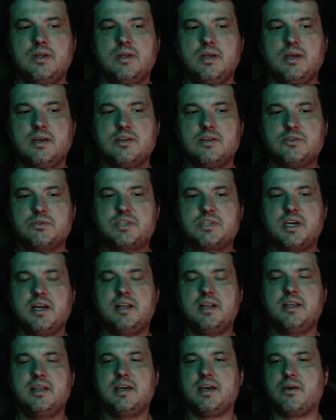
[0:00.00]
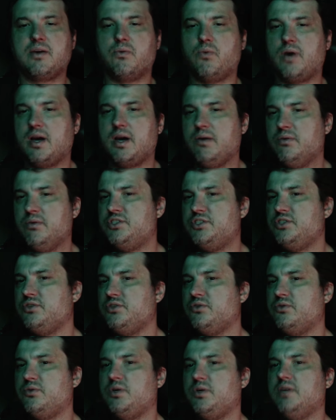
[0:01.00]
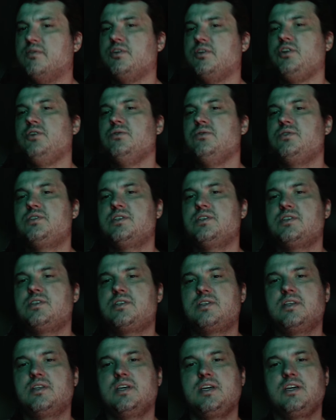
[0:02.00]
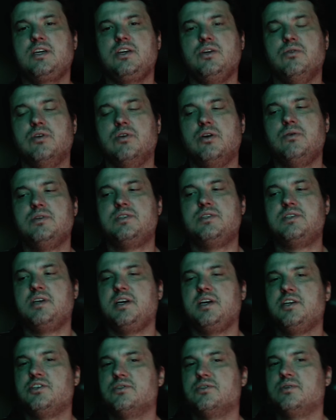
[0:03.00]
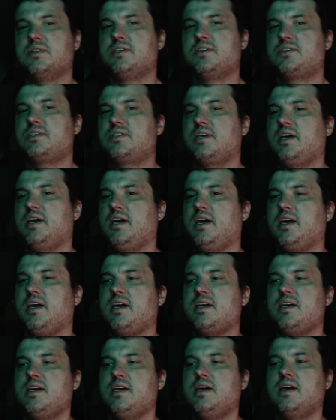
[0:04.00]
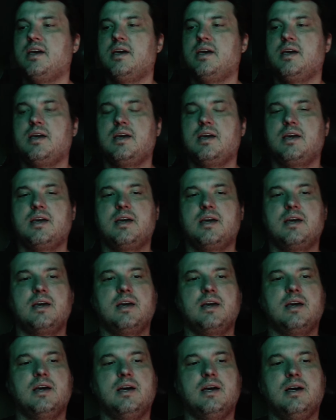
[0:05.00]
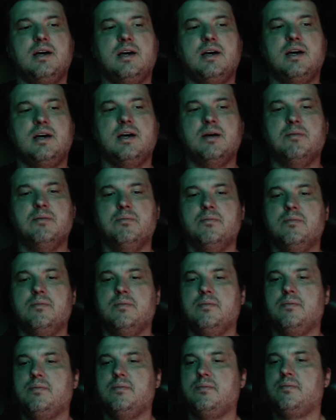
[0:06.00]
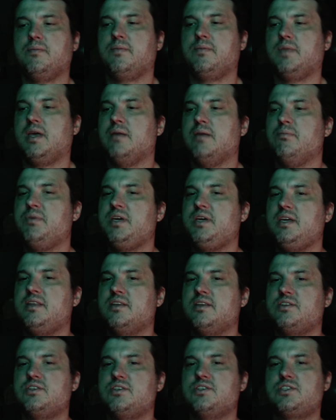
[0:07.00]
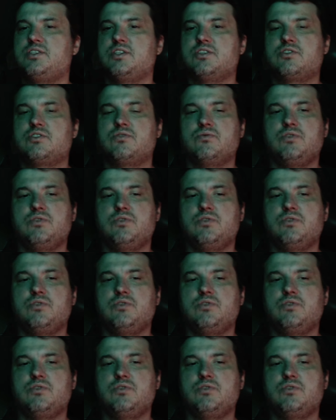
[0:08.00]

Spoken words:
it's kind of like, why would you even use this thing? You know it's dangerous. A, um, and B, this is just,